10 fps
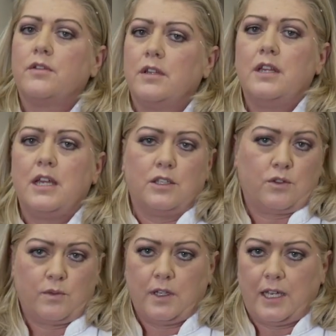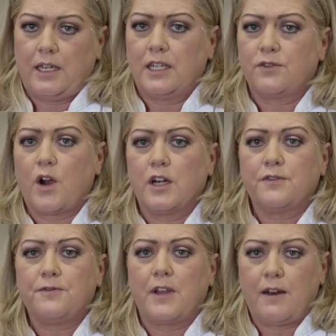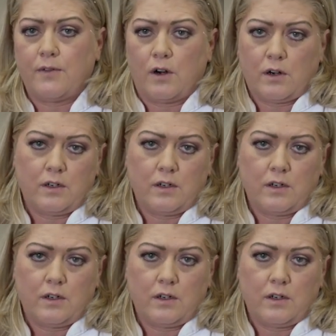than this, really, as far as flavor,